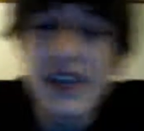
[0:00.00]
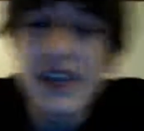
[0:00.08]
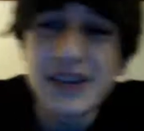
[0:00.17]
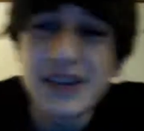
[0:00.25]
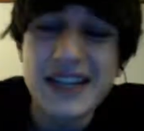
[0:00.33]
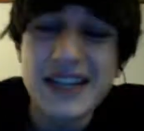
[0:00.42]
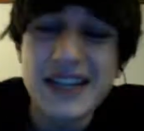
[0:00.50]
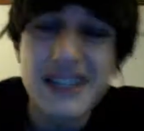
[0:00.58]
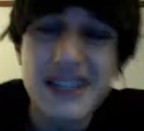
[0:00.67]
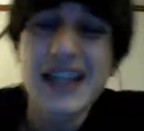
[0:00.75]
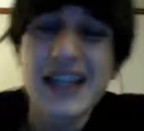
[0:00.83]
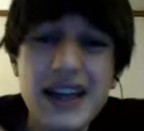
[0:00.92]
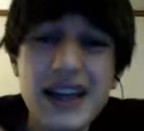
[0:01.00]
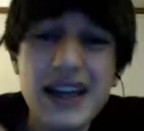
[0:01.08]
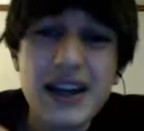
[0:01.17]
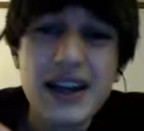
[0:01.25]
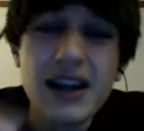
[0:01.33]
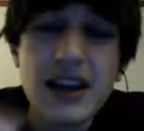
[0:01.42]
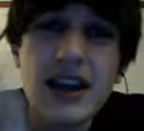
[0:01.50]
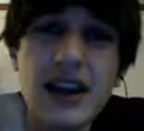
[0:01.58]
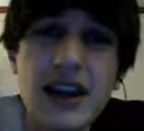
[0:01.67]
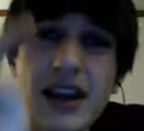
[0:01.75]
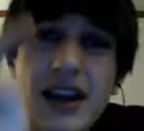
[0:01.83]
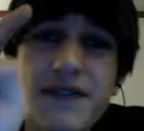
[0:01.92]
But basically, it comes down to,
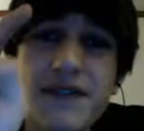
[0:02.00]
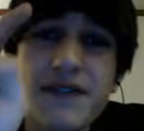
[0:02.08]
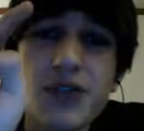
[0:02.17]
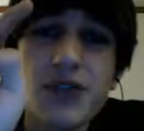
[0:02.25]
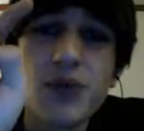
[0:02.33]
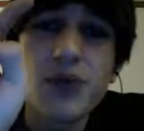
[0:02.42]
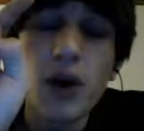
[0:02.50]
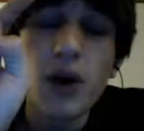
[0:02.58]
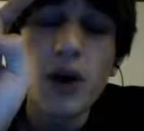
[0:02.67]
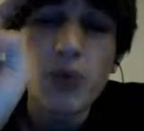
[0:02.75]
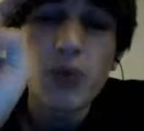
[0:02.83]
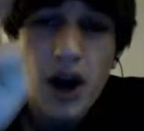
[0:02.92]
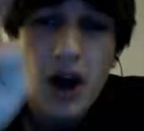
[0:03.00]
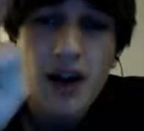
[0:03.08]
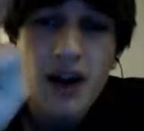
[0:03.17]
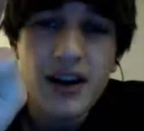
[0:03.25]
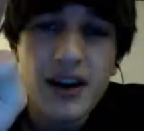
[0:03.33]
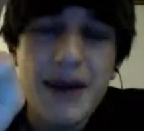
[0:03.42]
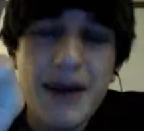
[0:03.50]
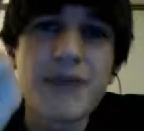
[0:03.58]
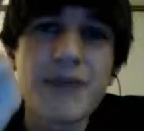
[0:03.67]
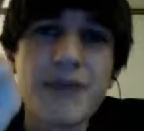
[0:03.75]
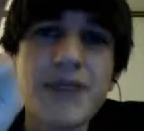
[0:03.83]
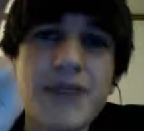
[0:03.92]
if you are
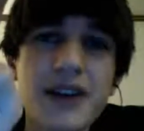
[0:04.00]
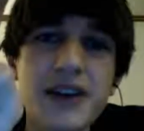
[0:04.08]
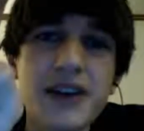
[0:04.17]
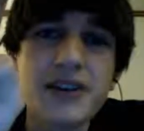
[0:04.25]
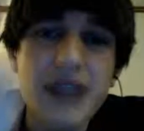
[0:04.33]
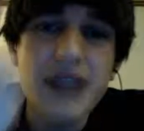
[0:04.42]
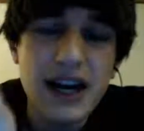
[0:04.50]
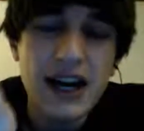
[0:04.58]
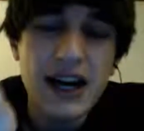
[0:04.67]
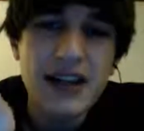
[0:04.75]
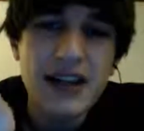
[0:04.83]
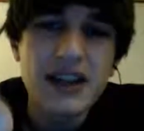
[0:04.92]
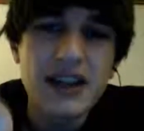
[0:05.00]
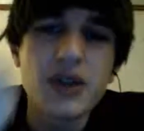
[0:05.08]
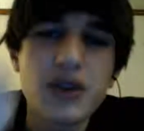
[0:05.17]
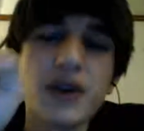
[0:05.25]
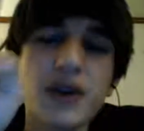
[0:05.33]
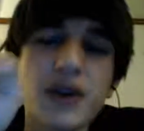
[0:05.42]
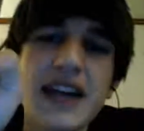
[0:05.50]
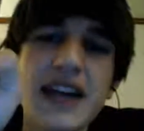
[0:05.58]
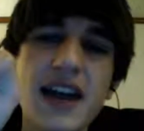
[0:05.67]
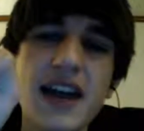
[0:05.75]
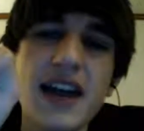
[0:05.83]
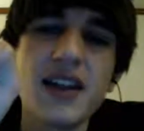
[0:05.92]
wrong about there is no God,
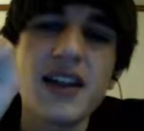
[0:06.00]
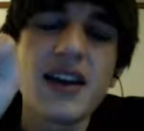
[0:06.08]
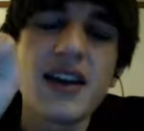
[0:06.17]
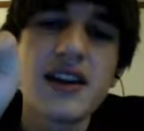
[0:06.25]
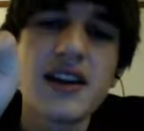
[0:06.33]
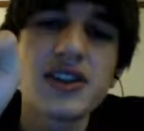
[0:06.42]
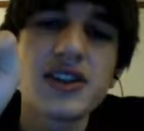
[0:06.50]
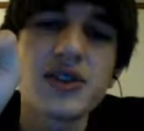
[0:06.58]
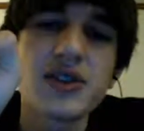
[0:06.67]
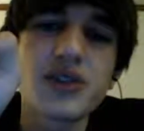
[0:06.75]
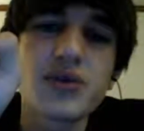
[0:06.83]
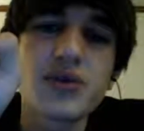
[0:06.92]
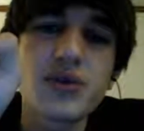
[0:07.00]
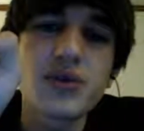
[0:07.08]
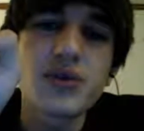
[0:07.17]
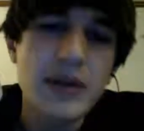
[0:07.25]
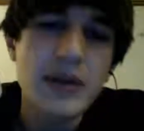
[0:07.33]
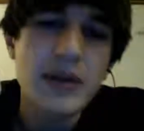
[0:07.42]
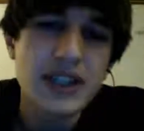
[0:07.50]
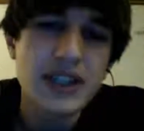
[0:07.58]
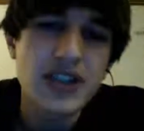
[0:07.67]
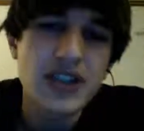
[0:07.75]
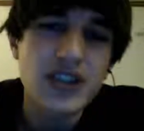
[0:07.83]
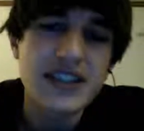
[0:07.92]
you're going to hell, so your
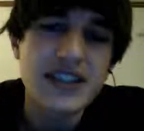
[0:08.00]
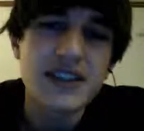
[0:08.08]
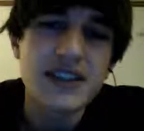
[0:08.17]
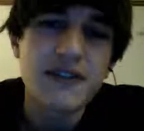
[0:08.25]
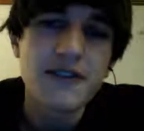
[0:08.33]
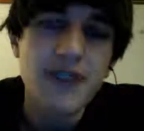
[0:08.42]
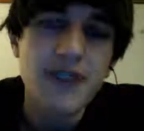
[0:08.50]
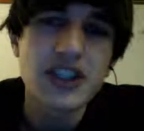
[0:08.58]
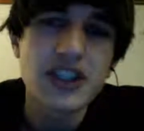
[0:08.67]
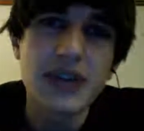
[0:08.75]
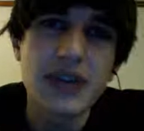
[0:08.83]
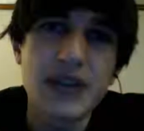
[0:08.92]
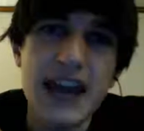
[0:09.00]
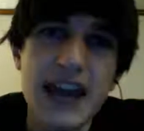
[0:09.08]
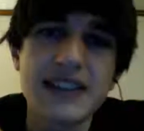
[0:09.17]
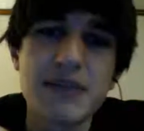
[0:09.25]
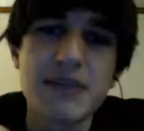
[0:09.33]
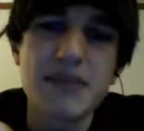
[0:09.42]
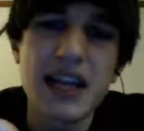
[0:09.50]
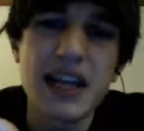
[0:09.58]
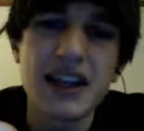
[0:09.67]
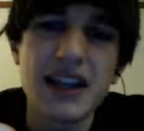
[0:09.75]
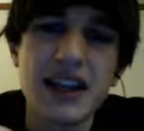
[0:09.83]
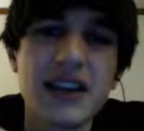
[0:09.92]
25% of your chances fucks you in the
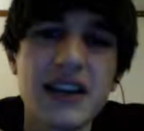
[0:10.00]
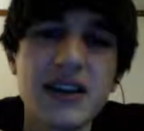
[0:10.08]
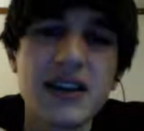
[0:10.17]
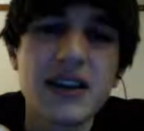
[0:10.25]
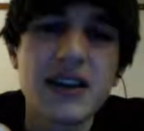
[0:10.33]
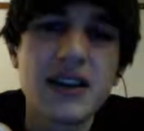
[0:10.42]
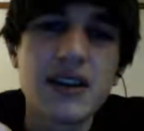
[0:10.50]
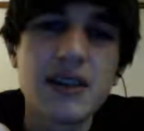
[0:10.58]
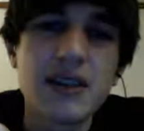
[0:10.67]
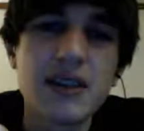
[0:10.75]
ass immediately.